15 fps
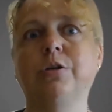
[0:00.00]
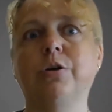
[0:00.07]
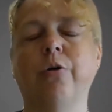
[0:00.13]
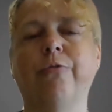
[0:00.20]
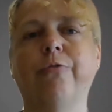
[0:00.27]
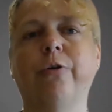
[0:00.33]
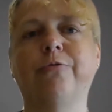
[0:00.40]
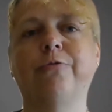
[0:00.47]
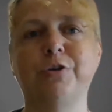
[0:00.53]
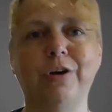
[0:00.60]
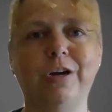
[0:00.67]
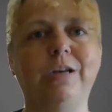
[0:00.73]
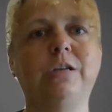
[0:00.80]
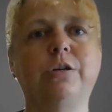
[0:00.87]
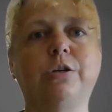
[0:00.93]
of
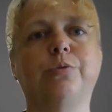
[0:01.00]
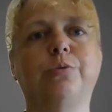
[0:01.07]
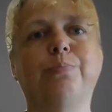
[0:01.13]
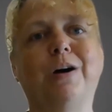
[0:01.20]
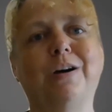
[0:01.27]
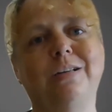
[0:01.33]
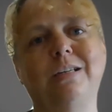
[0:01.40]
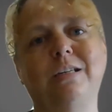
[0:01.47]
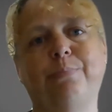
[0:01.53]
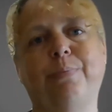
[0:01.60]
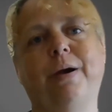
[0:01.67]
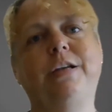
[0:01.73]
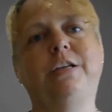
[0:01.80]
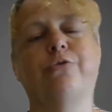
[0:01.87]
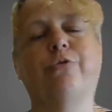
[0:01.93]
trying to do
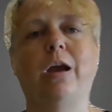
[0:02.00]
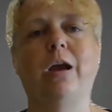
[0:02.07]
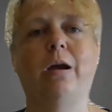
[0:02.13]
participatory